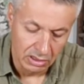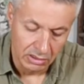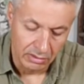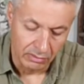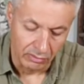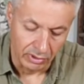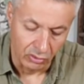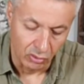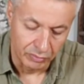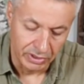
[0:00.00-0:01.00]
So I
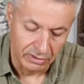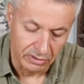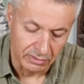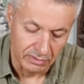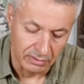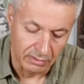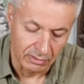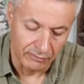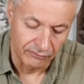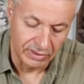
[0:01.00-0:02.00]
hope that these
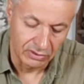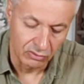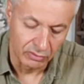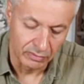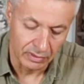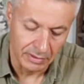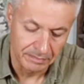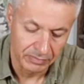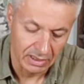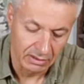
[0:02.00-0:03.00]
videos
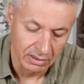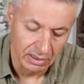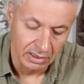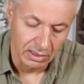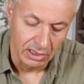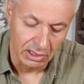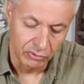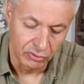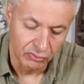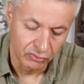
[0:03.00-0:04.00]
help
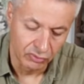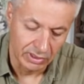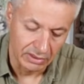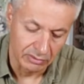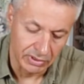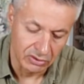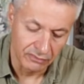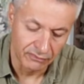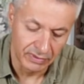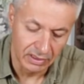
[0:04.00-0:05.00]
you to get a better
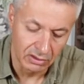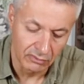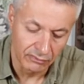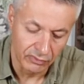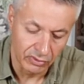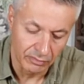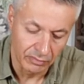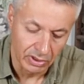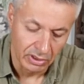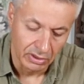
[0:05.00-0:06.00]
feel of
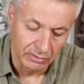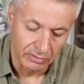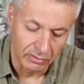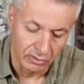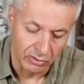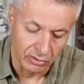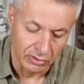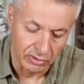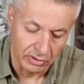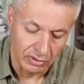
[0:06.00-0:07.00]
the
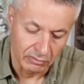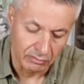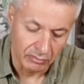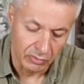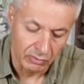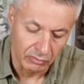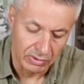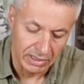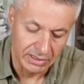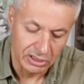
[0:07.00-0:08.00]

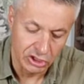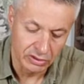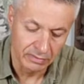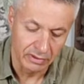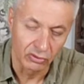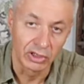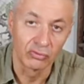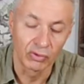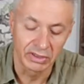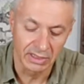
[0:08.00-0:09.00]
plantations and in
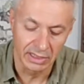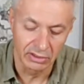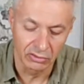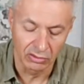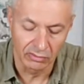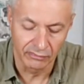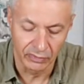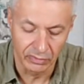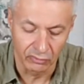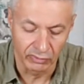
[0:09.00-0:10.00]
what kind of
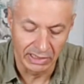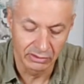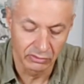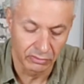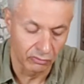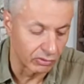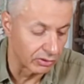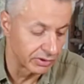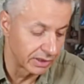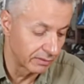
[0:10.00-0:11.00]

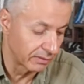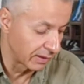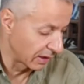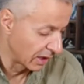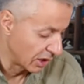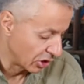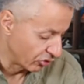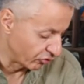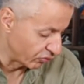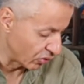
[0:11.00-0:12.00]
surroundings they
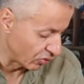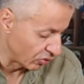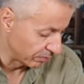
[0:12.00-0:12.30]
grow.